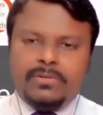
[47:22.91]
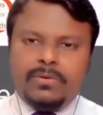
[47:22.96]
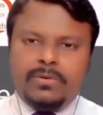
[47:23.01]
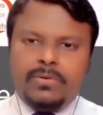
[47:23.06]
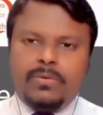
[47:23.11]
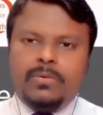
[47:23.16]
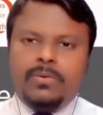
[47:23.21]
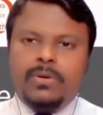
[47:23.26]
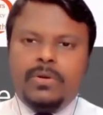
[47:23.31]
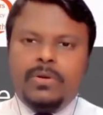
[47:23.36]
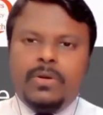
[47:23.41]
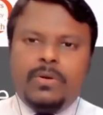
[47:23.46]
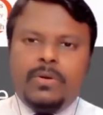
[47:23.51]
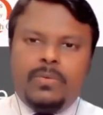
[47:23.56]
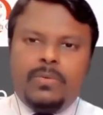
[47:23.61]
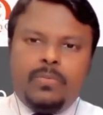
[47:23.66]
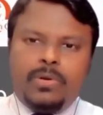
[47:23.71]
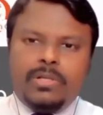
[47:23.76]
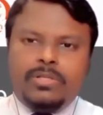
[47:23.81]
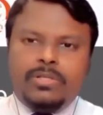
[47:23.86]
So
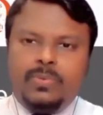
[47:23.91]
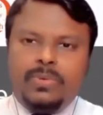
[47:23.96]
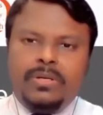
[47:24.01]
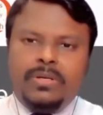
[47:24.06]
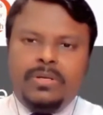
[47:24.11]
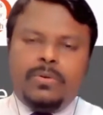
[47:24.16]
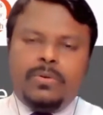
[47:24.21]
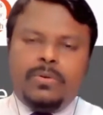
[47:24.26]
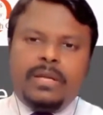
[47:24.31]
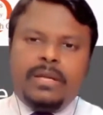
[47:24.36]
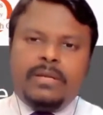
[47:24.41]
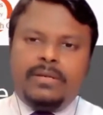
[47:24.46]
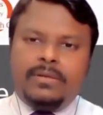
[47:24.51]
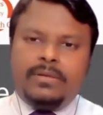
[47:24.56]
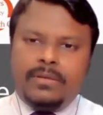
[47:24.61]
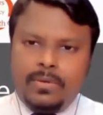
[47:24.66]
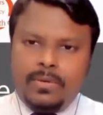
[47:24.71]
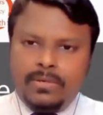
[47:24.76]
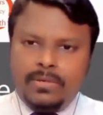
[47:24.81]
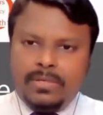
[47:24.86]
once we look at it
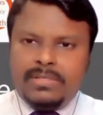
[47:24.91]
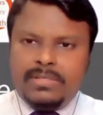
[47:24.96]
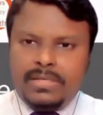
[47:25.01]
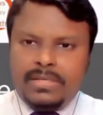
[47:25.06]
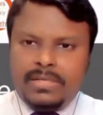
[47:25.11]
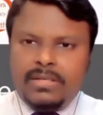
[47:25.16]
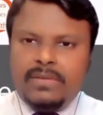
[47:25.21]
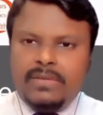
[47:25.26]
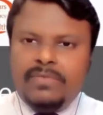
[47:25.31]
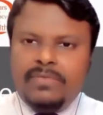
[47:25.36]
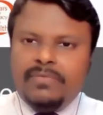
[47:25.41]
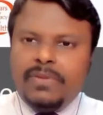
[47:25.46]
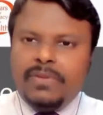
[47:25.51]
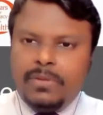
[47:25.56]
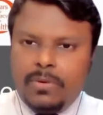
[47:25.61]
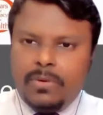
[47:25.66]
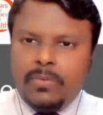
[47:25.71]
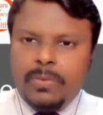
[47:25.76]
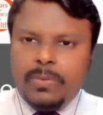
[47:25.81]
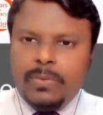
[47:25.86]
holistically, we
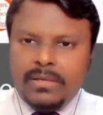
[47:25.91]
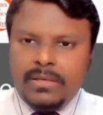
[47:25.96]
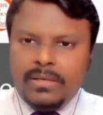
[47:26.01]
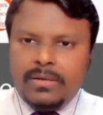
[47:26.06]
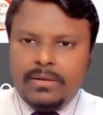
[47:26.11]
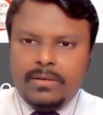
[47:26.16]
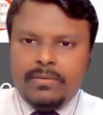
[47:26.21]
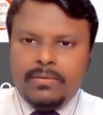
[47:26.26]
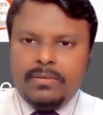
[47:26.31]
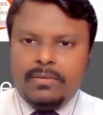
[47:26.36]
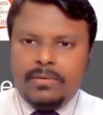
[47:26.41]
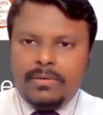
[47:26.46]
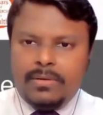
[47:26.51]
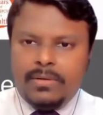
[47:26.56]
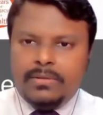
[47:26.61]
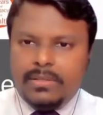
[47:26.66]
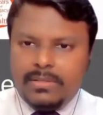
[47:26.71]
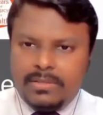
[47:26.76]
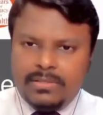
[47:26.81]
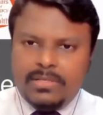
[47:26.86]
will know whether
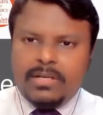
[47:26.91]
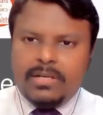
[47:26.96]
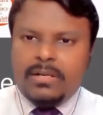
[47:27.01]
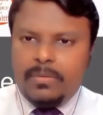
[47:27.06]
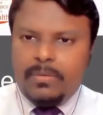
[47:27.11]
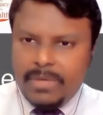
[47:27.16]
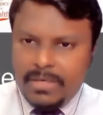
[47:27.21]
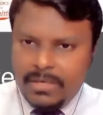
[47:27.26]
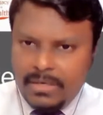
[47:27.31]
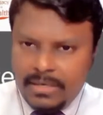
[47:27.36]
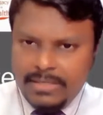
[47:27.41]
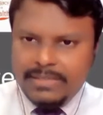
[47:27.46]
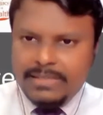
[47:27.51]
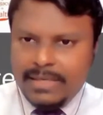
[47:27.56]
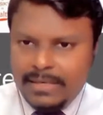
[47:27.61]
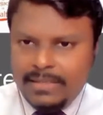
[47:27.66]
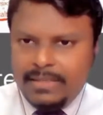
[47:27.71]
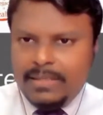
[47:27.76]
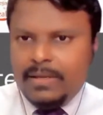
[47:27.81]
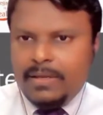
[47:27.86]
this gentleman needs
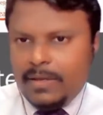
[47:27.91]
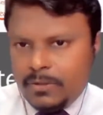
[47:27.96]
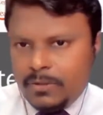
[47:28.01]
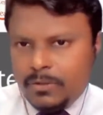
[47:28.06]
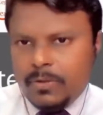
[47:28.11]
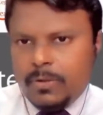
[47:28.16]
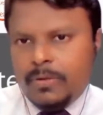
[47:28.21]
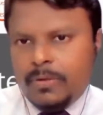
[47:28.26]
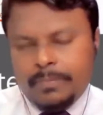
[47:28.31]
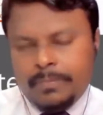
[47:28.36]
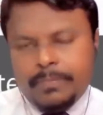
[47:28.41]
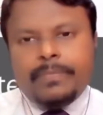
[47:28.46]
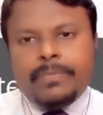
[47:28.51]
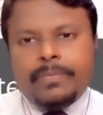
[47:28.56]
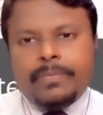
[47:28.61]
anything at all.